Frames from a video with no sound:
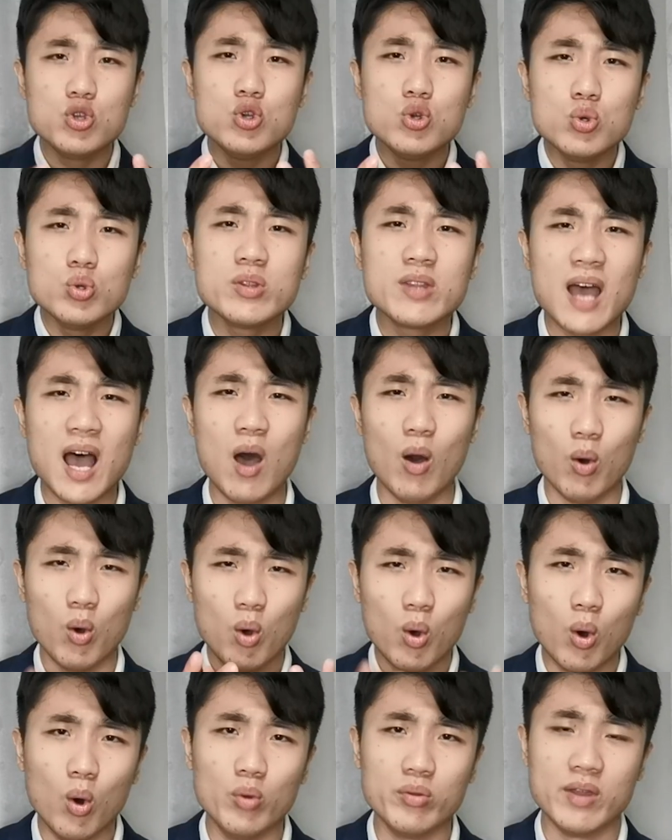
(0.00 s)
You now
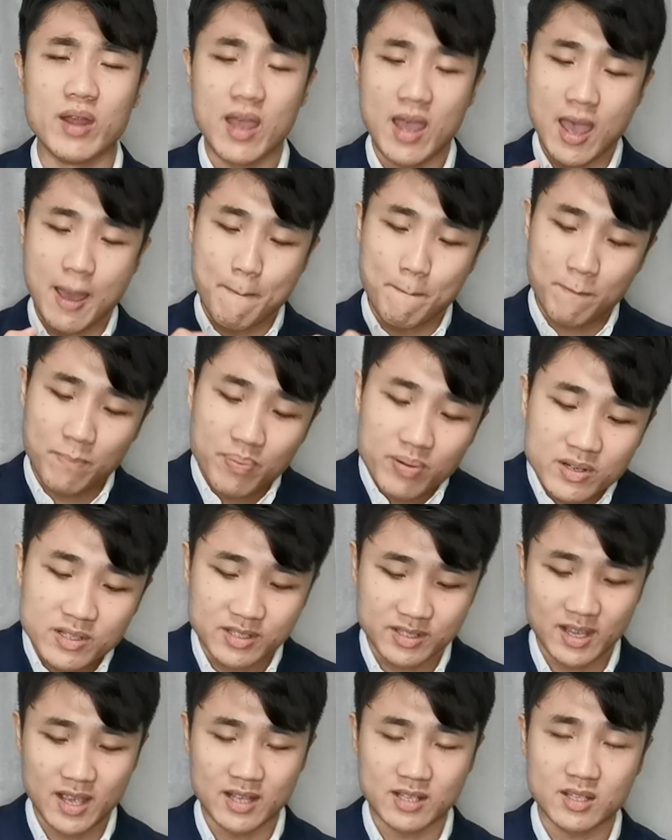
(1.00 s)
own and
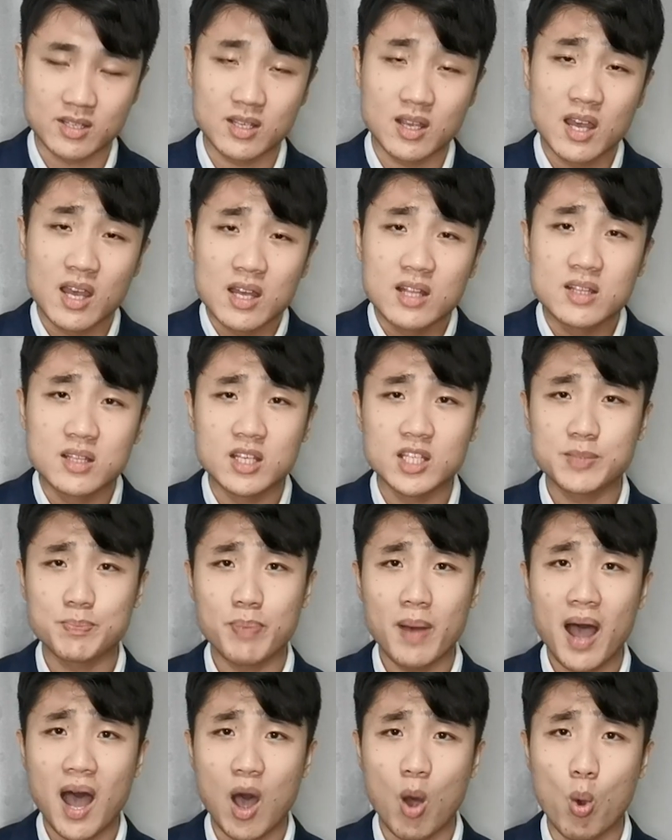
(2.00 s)
possess this
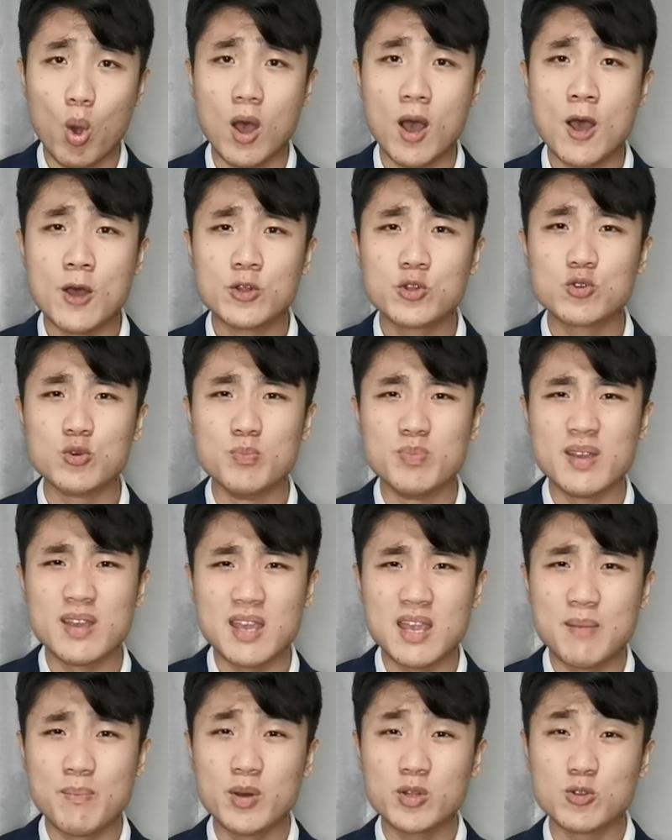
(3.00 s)
power to
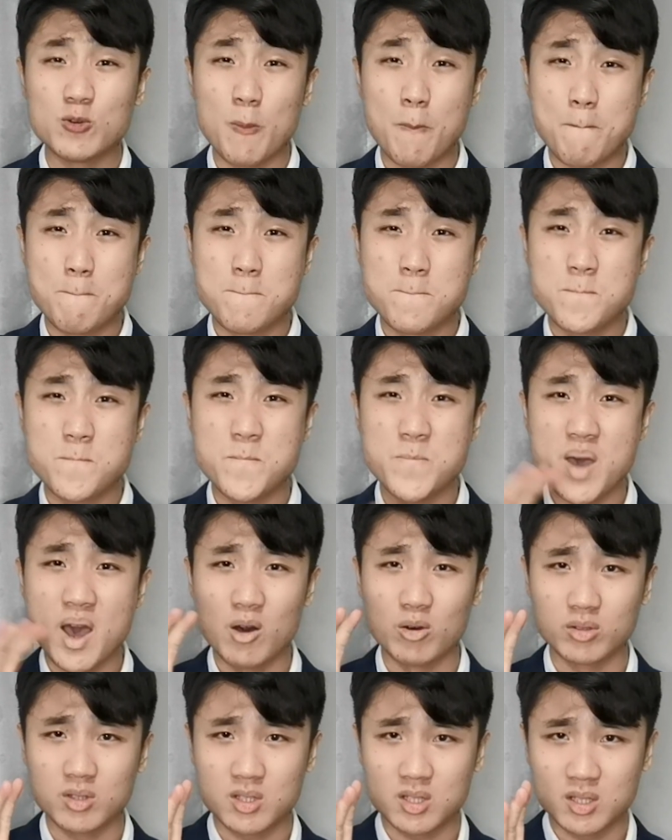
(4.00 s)
be able to
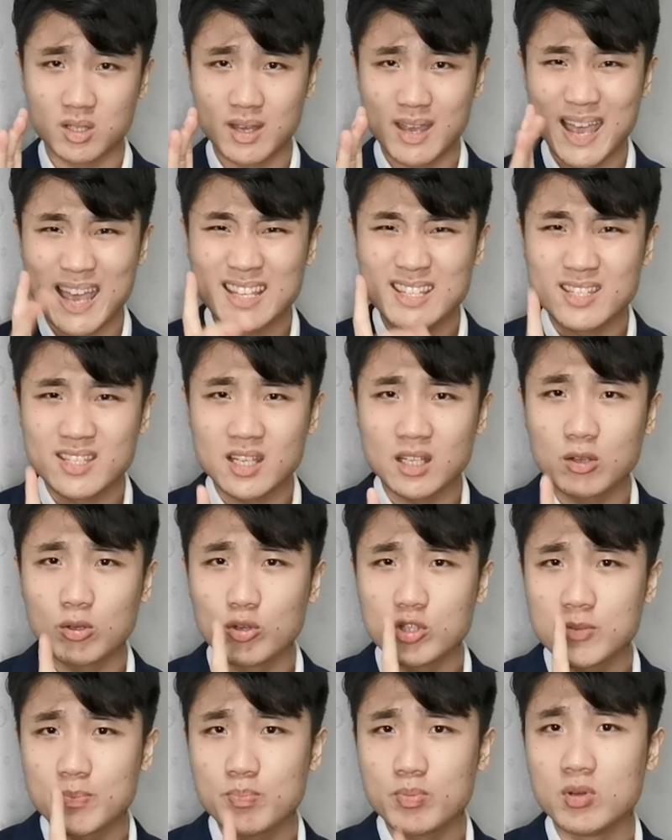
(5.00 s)
belt and sing
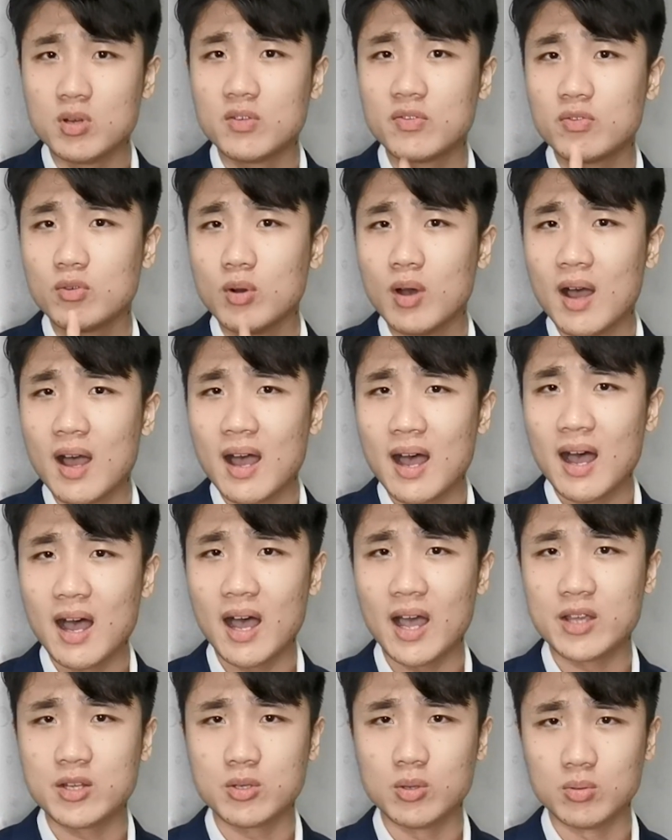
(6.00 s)
those beautiful high